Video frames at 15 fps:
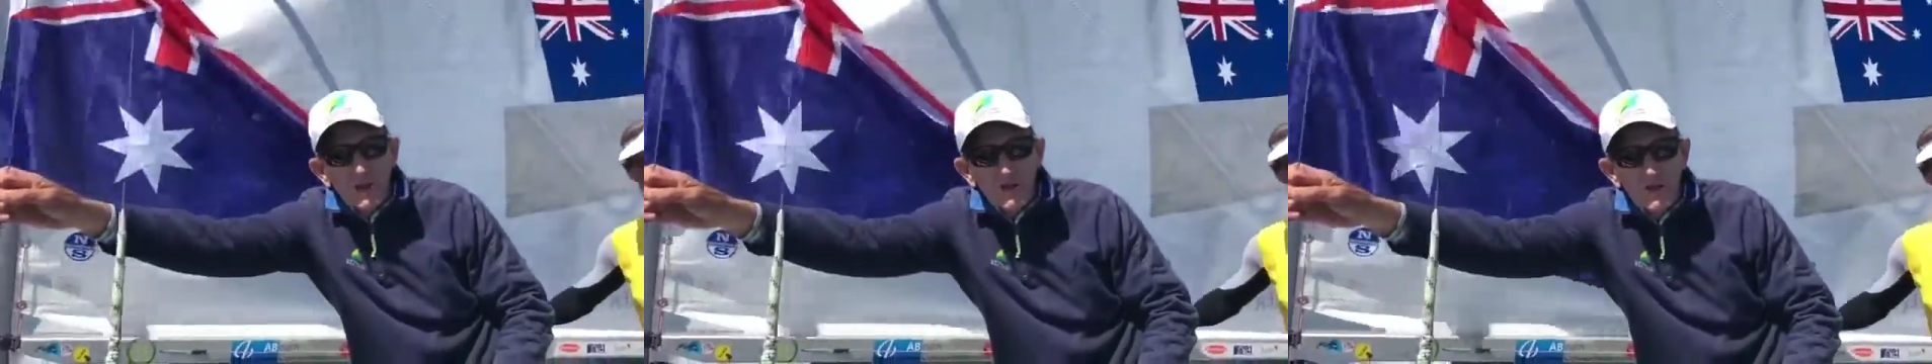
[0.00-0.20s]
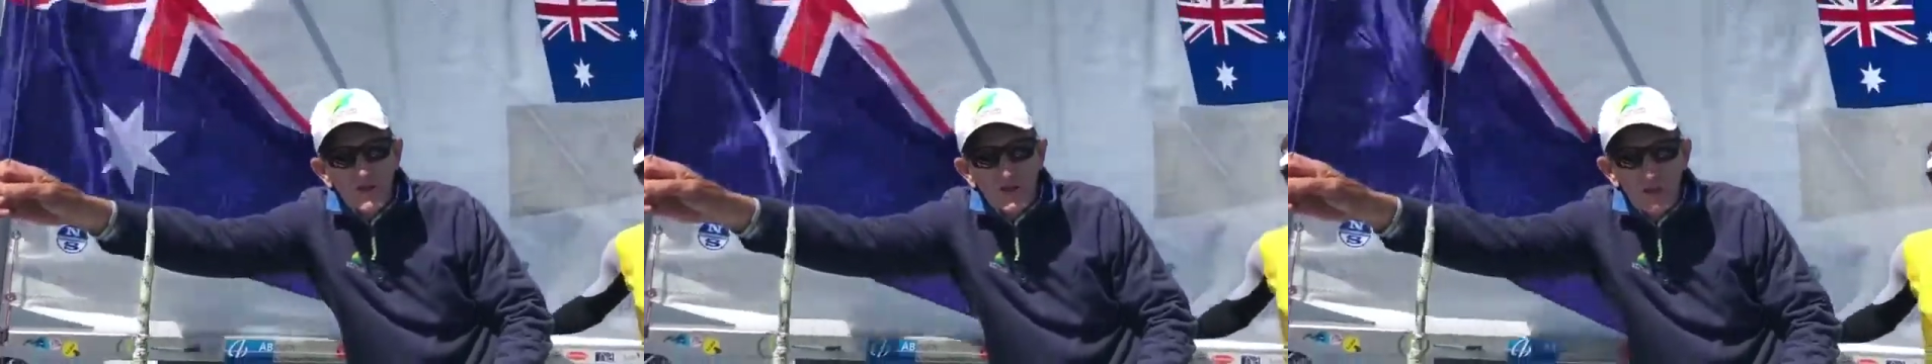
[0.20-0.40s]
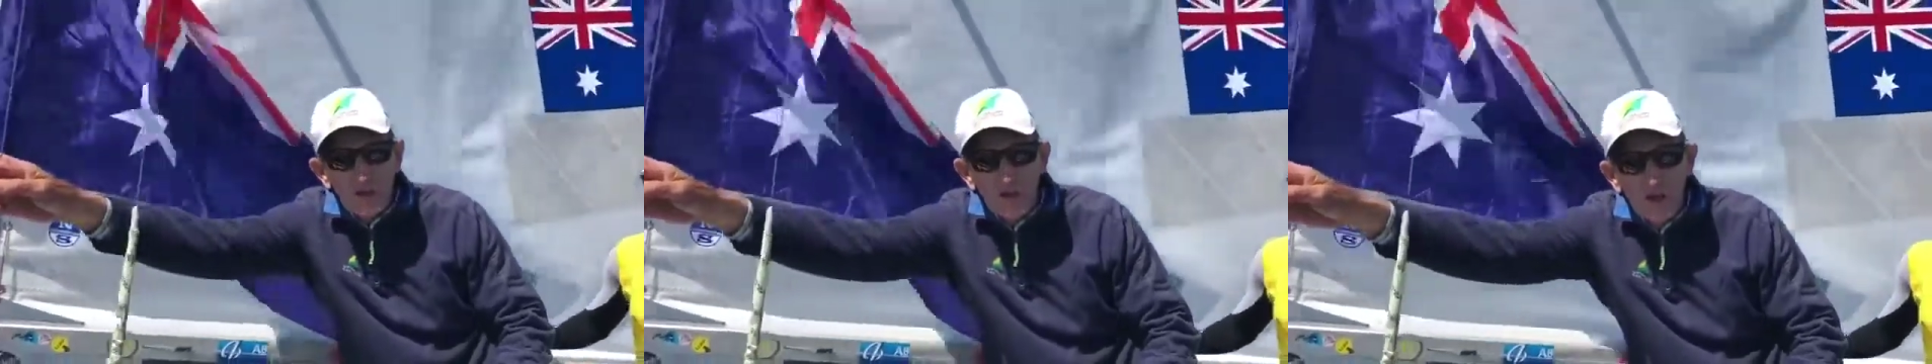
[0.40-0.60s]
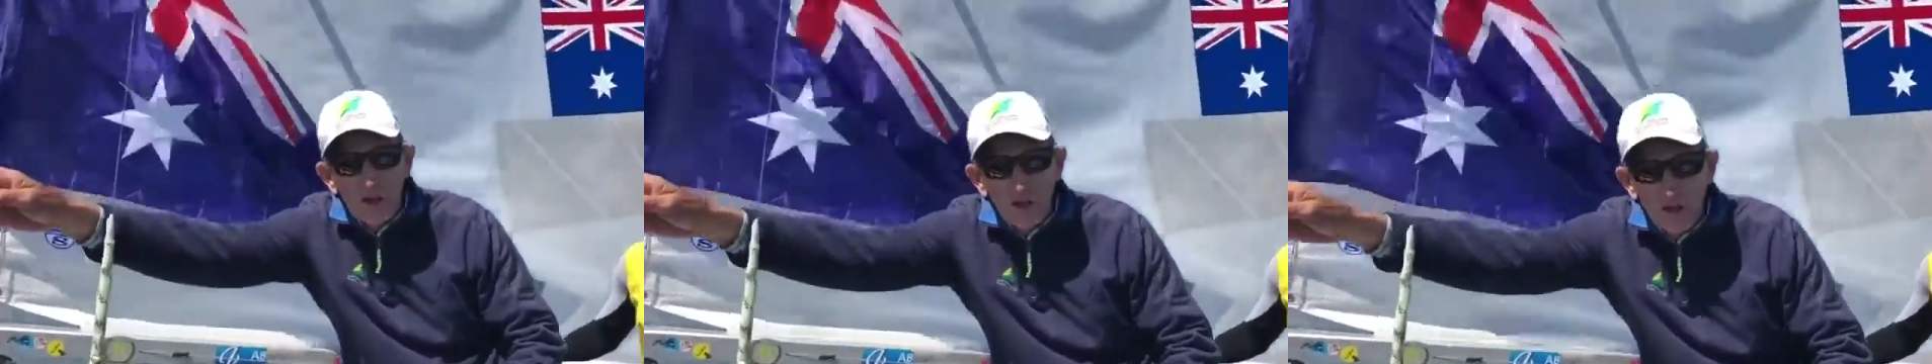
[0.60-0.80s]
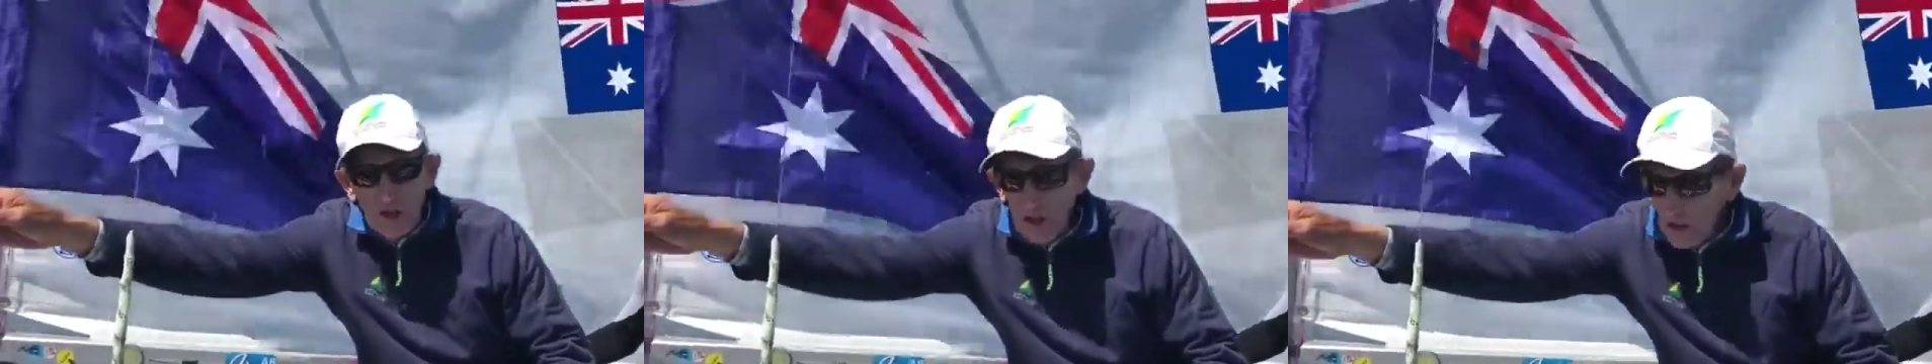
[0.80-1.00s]
in,
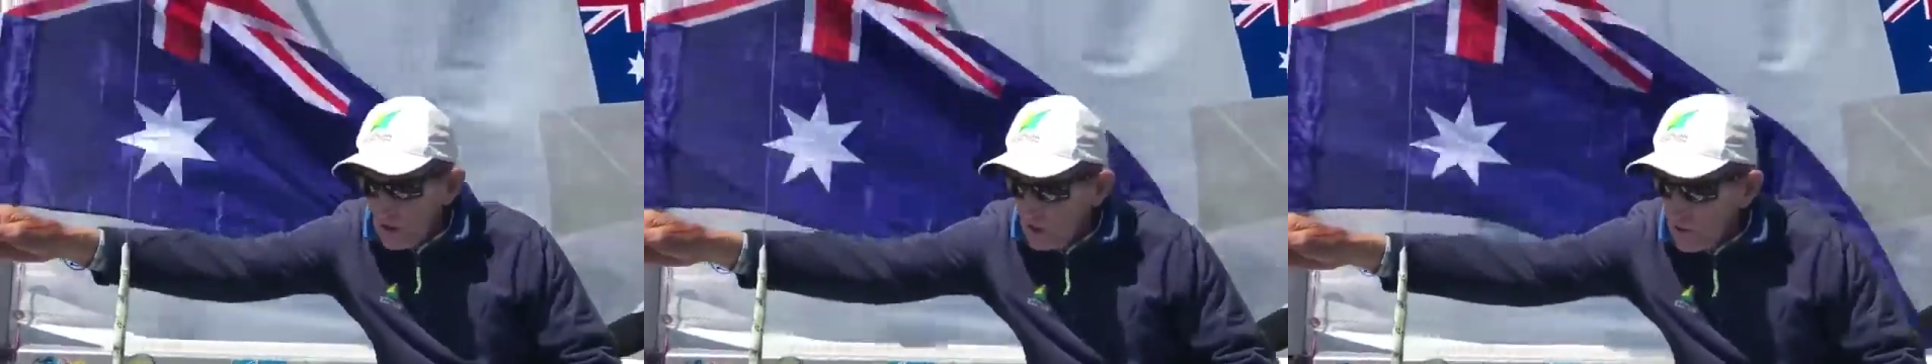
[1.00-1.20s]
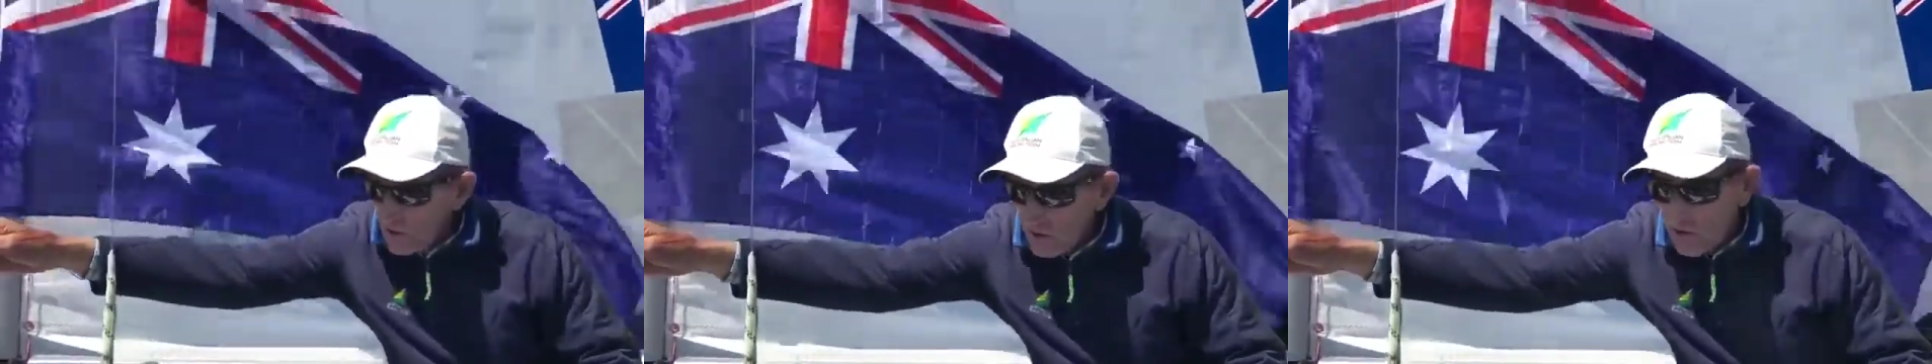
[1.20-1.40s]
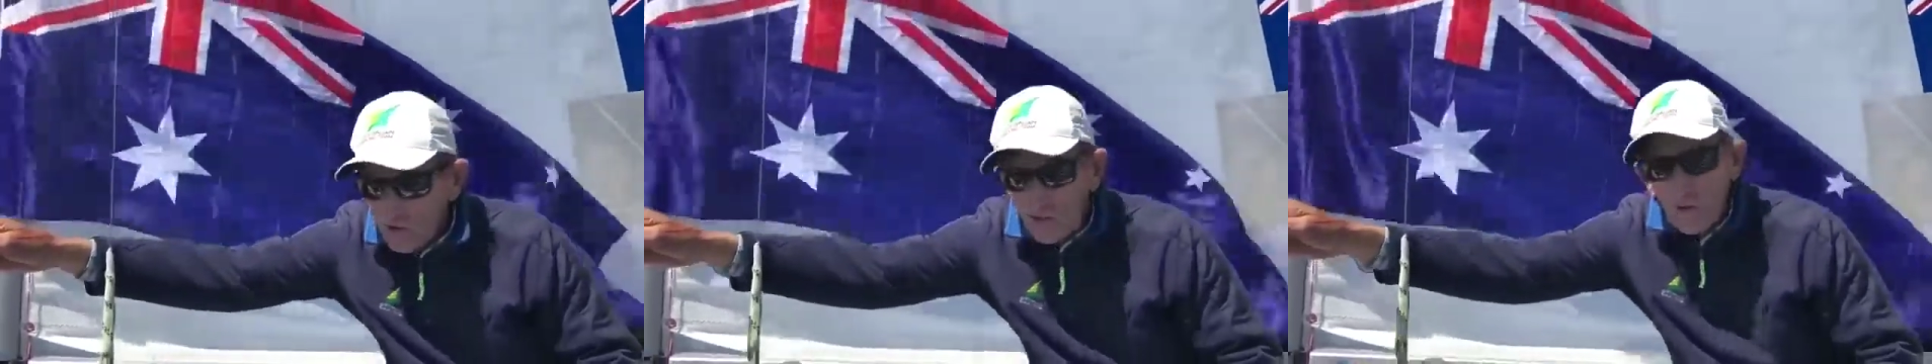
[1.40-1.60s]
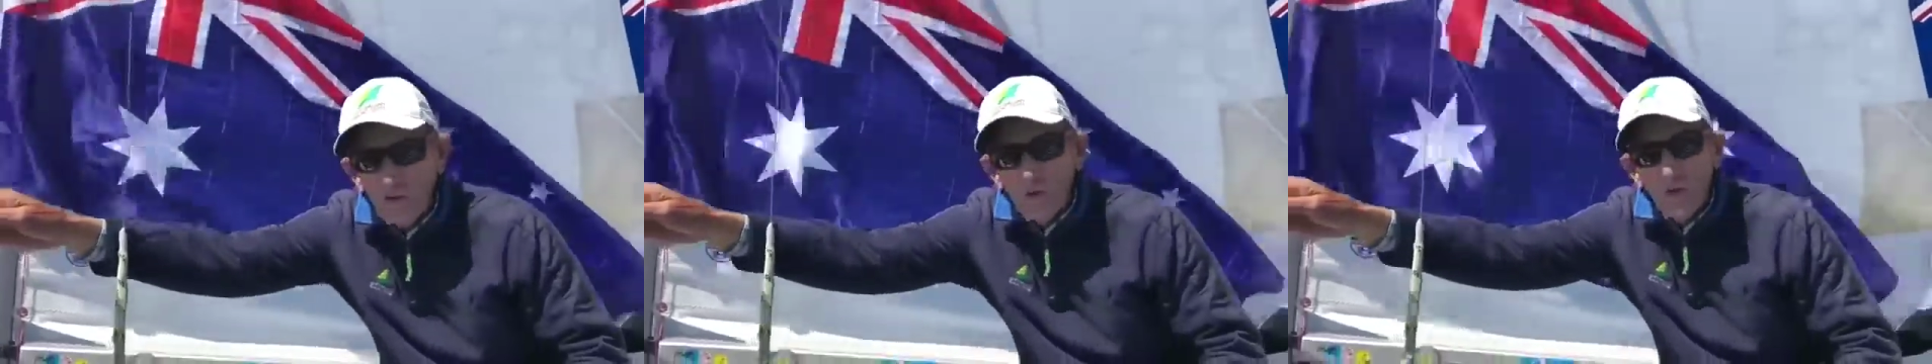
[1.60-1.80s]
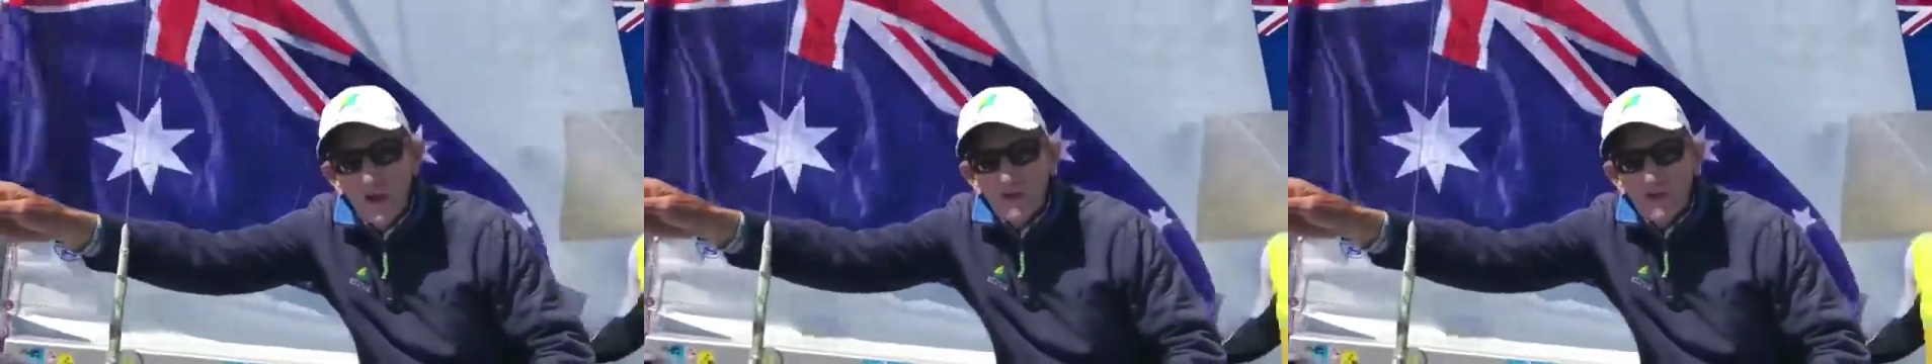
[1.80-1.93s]
in strong